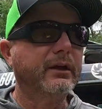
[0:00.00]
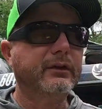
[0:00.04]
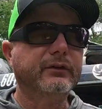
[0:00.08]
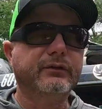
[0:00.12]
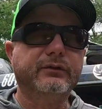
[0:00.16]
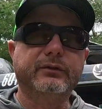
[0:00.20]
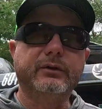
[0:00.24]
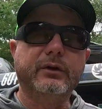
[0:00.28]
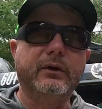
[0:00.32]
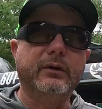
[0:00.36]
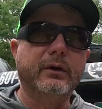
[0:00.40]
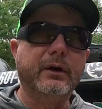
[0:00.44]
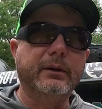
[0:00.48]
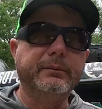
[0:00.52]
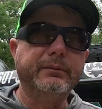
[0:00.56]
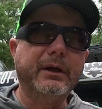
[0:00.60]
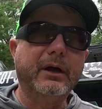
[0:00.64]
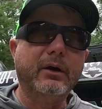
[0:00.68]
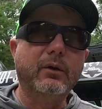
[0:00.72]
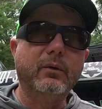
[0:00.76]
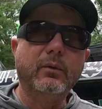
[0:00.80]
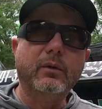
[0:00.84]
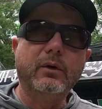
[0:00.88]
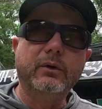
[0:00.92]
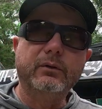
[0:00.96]
So I'm
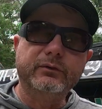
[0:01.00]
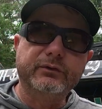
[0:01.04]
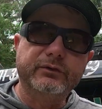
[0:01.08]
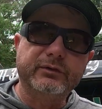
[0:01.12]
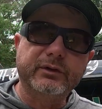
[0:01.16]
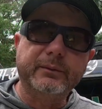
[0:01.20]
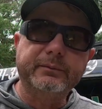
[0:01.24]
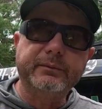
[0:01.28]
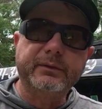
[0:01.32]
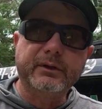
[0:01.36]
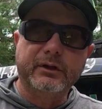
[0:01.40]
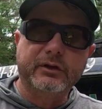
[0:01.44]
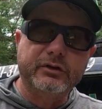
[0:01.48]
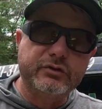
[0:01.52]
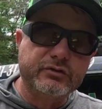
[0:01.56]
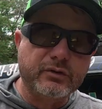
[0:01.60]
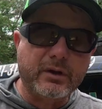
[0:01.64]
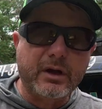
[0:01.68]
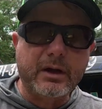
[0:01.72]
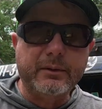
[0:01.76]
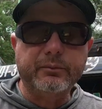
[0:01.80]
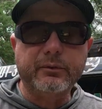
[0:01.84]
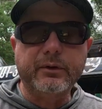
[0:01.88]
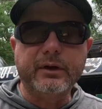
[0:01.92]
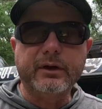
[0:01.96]
not wanting something to
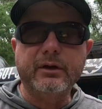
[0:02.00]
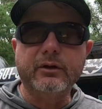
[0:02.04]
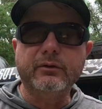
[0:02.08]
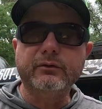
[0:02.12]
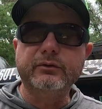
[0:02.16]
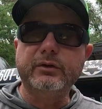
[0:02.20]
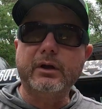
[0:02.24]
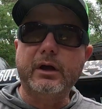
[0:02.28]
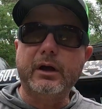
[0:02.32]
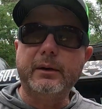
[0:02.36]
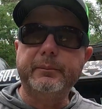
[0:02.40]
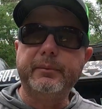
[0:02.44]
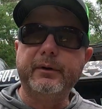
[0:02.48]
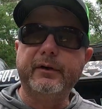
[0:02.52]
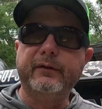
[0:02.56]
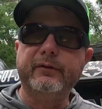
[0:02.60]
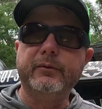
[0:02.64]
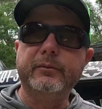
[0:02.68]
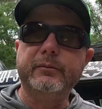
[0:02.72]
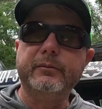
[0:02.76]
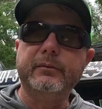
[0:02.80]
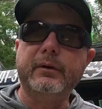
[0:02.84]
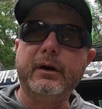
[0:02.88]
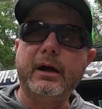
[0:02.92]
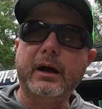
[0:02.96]
drop right on top of
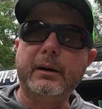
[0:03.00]
them.